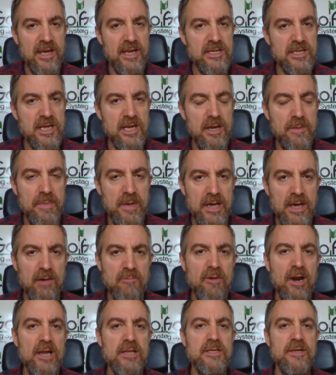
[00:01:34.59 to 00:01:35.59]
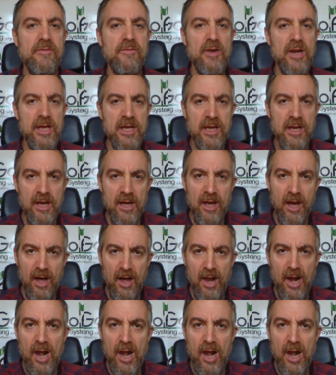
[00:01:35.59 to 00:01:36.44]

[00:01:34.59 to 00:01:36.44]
It's going to be a relatively uh,